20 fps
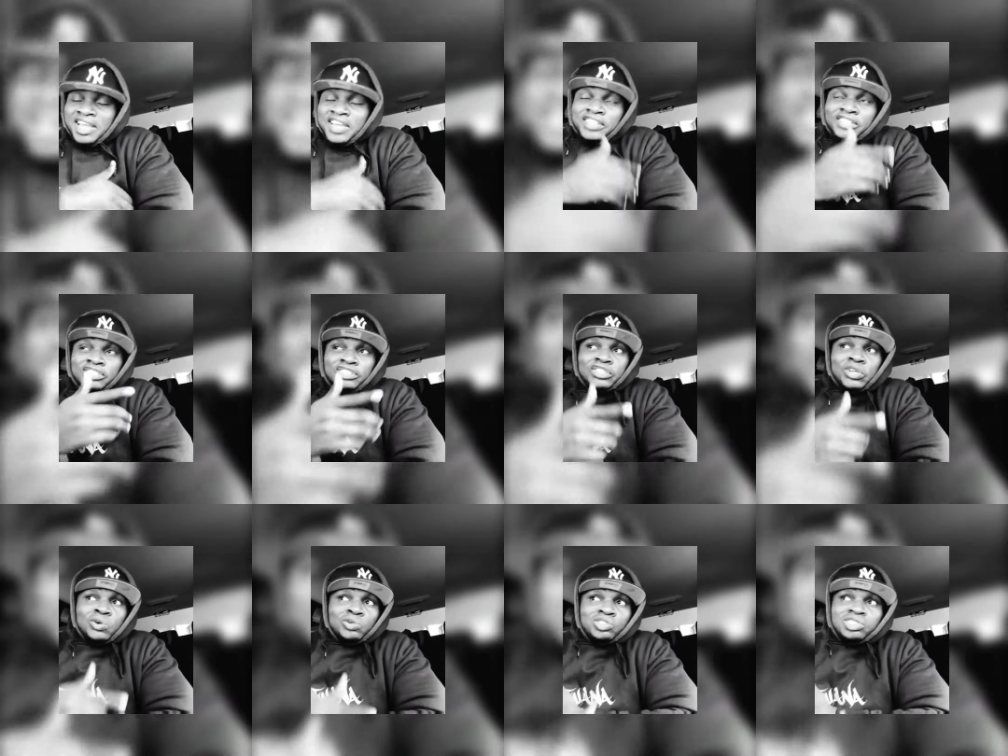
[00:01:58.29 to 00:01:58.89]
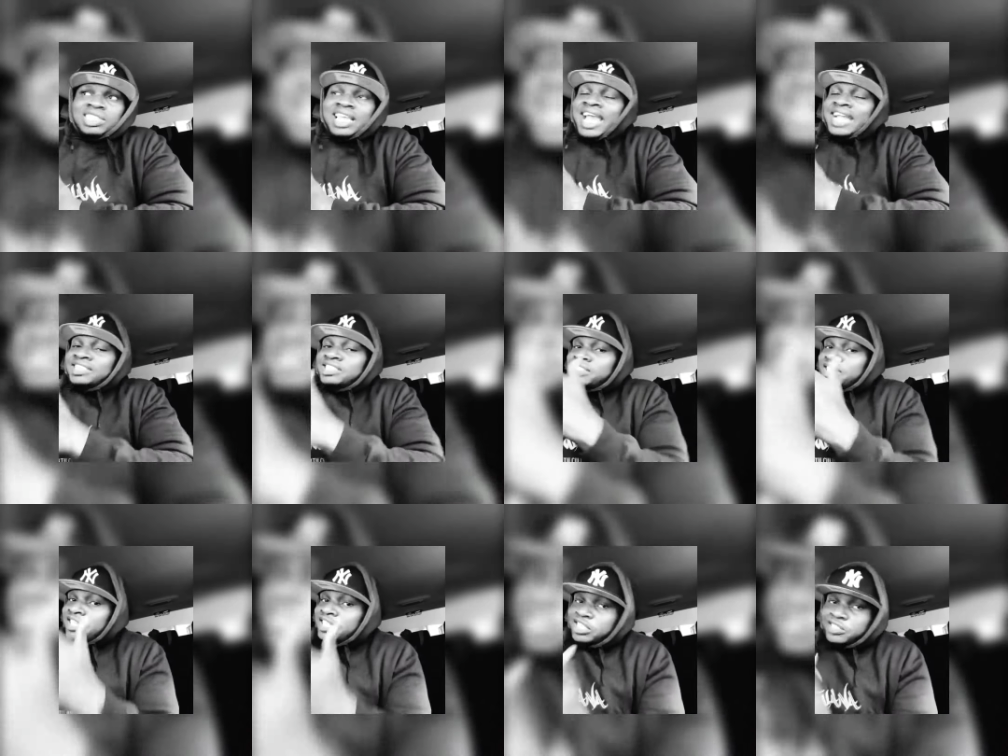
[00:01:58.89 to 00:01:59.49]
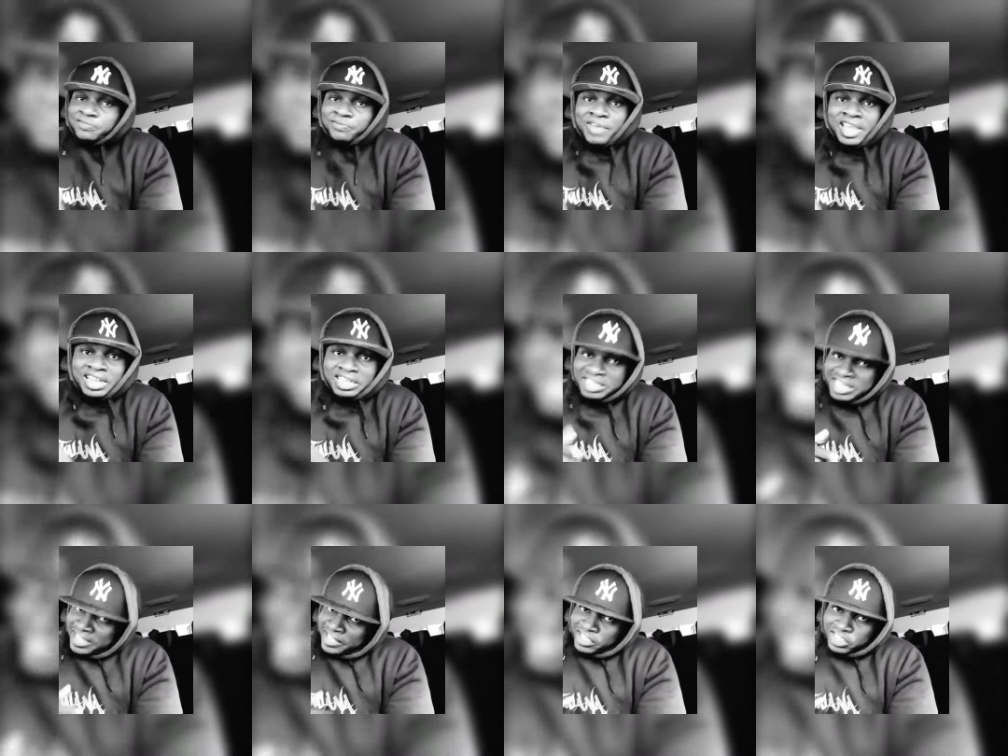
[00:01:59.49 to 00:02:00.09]
He's so sad seeing these fake
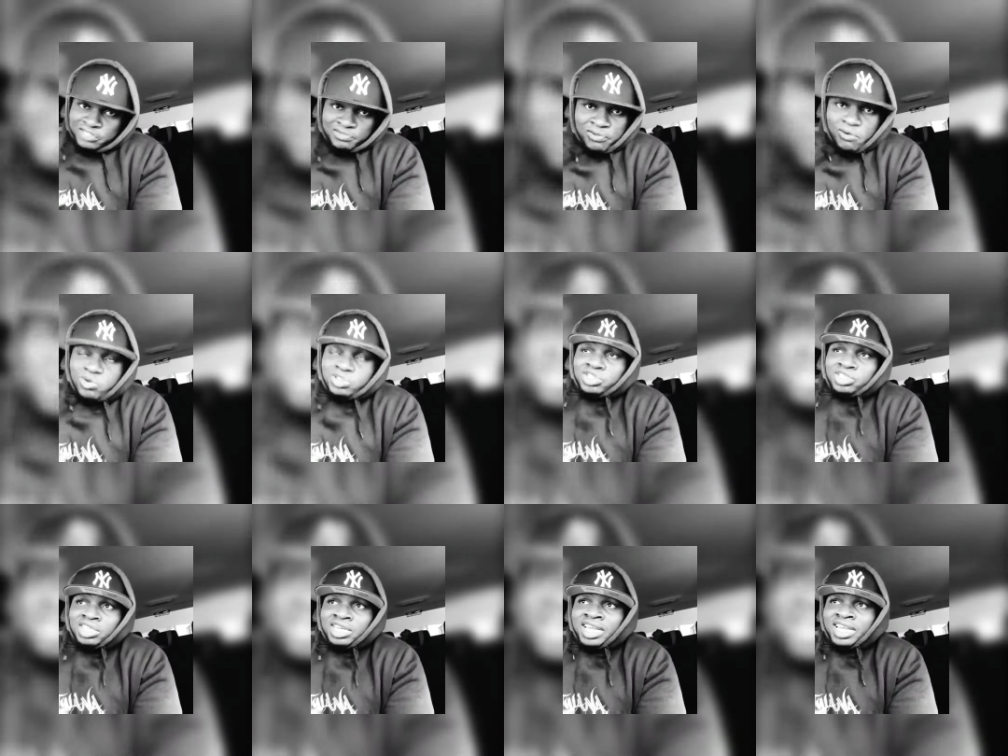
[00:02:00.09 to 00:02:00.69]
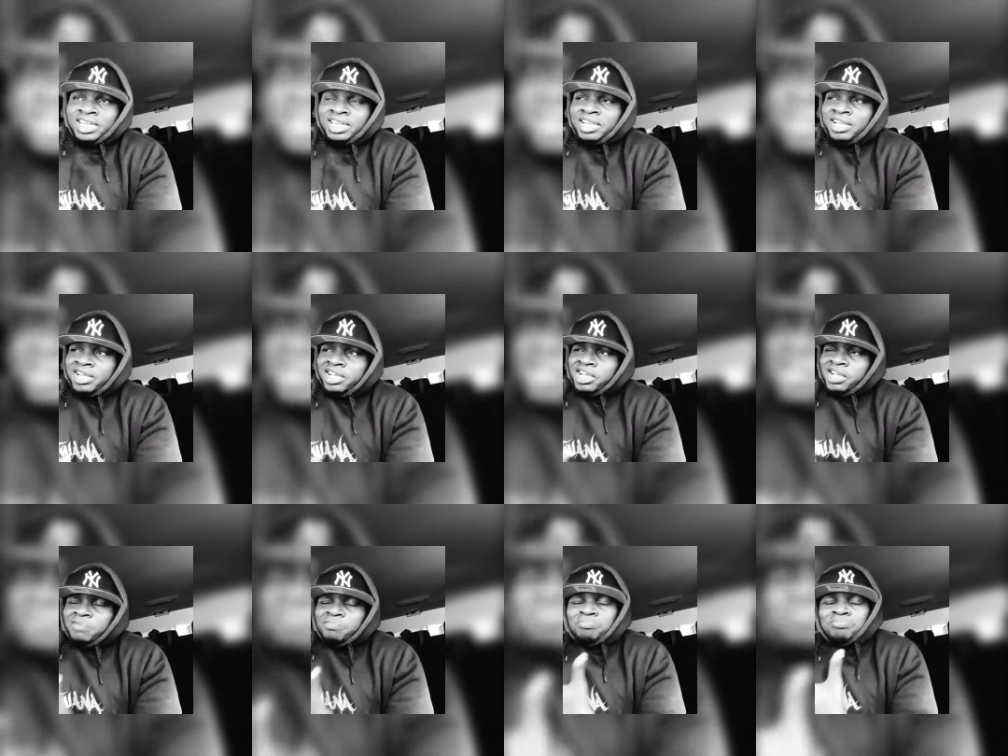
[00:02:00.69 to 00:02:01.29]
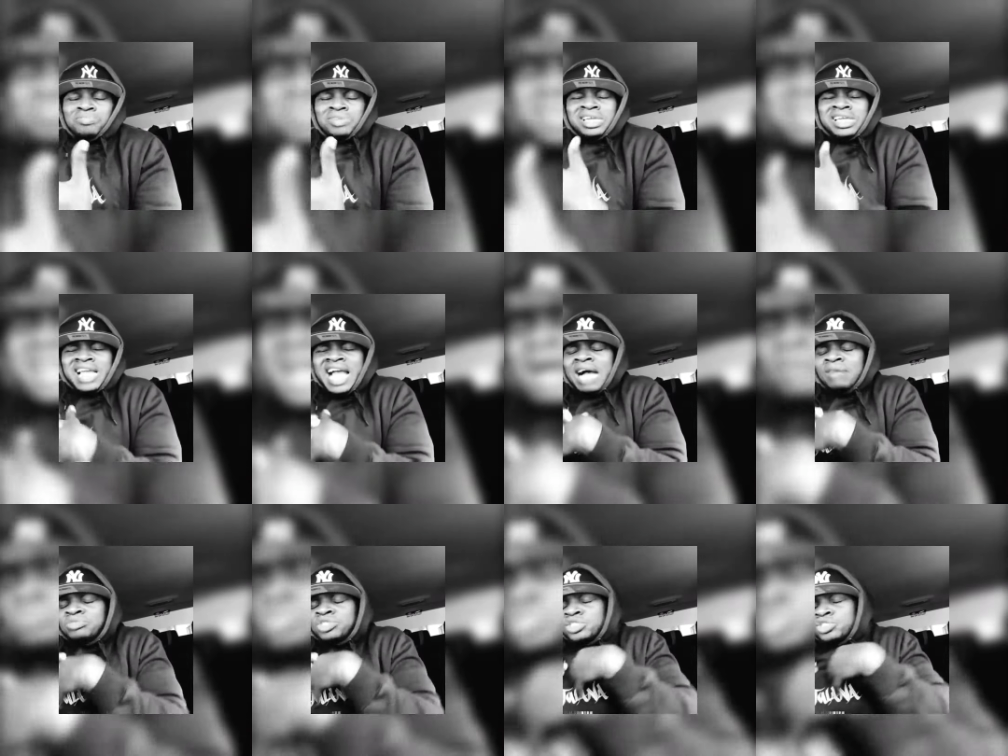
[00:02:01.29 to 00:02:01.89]
niggas forcing it. Me,
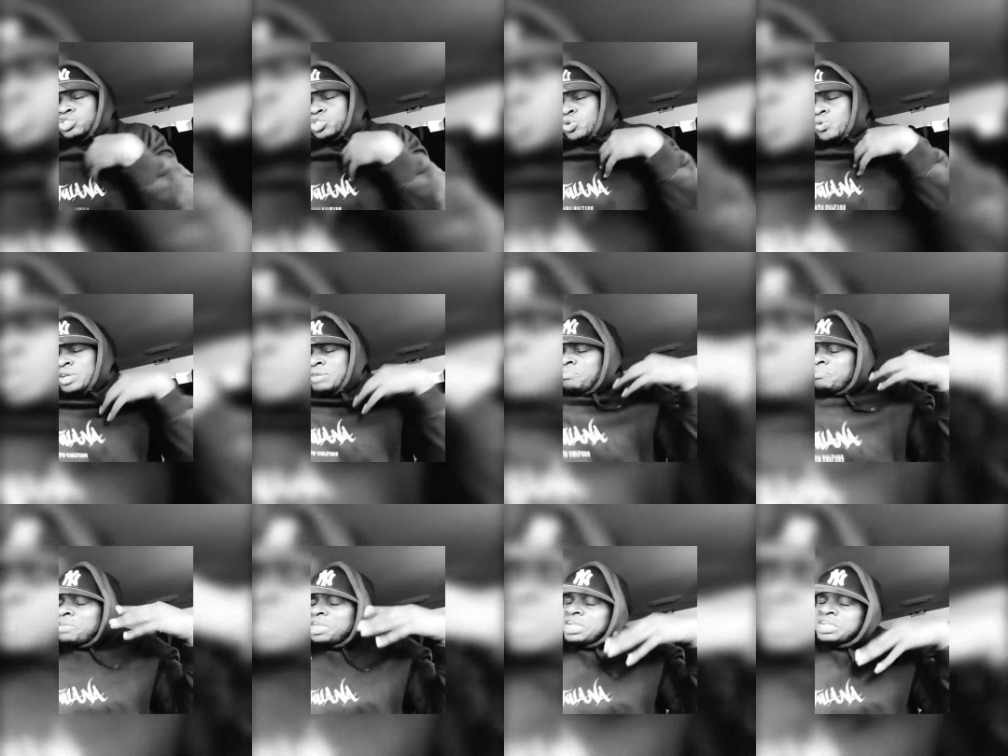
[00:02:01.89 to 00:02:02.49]
I'm just doing